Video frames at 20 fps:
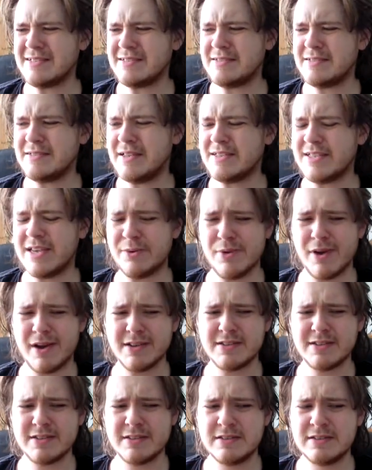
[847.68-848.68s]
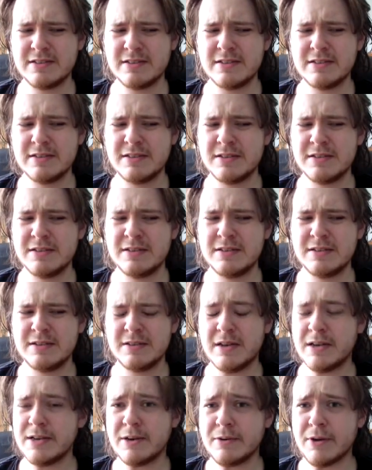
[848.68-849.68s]
Is that right?
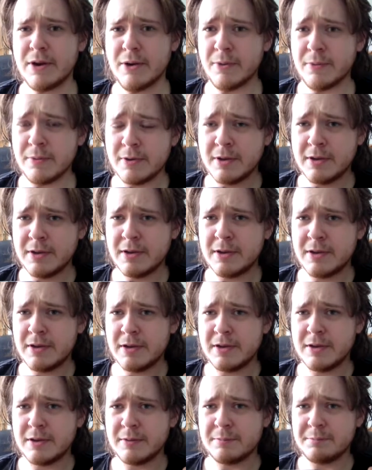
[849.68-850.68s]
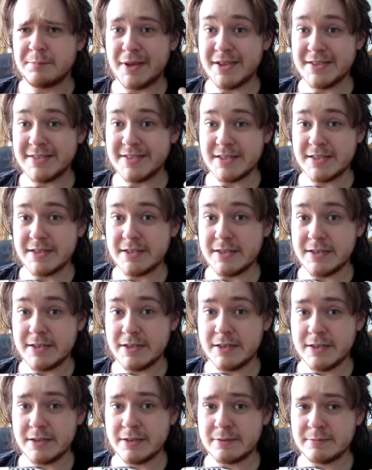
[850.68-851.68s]
I don't know. PC
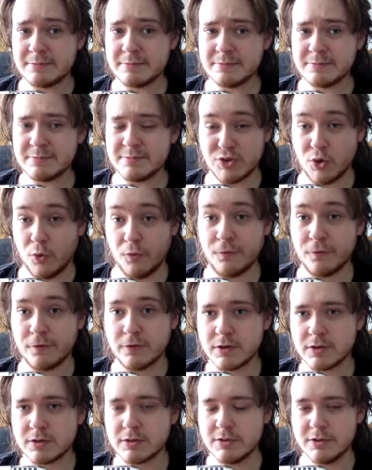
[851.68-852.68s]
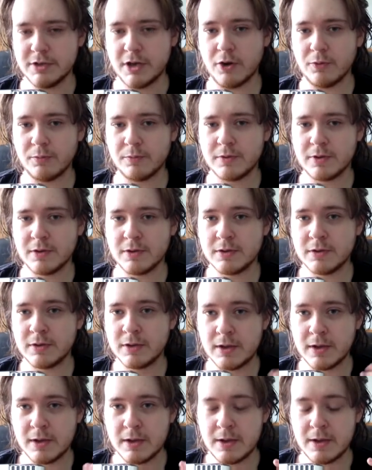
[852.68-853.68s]
stuff, you know?
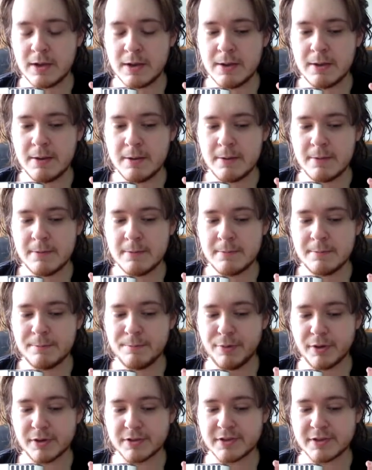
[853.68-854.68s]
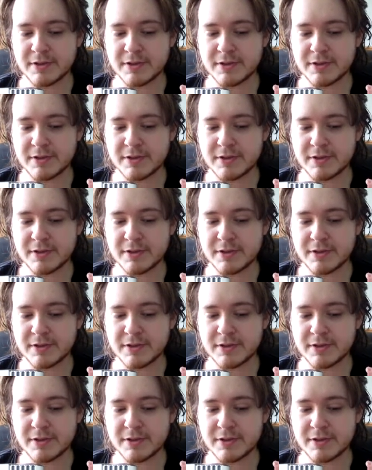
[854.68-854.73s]
But